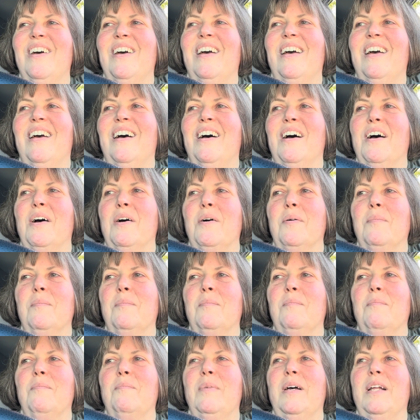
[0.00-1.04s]

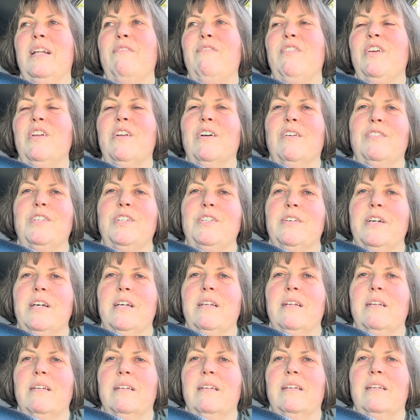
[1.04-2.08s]
But if you don't do it,
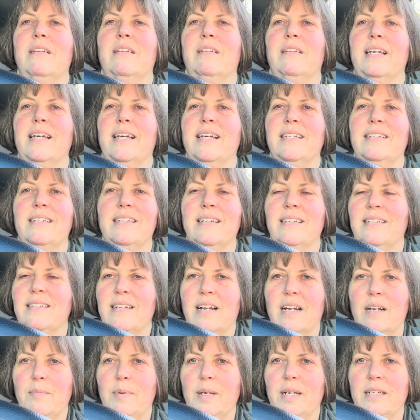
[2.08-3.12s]
like it's
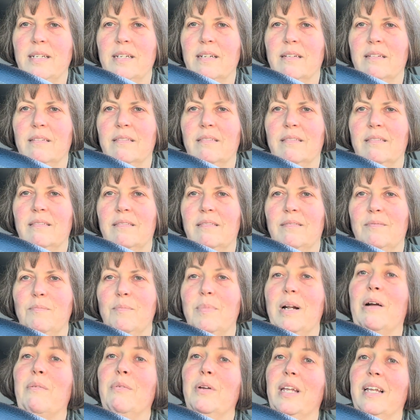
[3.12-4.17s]
not a big deal,
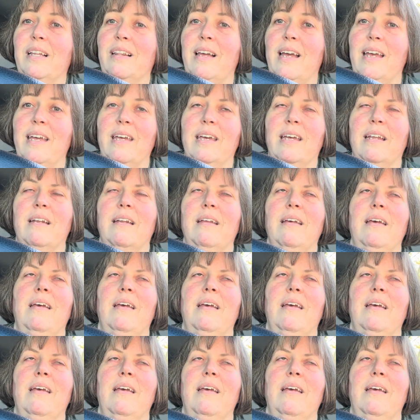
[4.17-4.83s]
but I really like it.